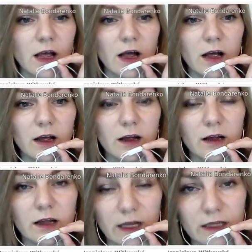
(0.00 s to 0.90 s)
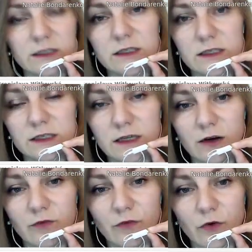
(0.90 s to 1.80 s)
And
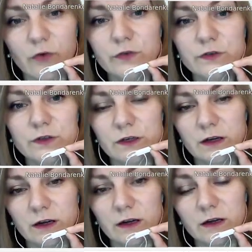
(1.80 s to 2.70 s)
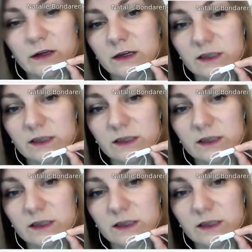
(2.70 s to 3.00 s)
of course, it's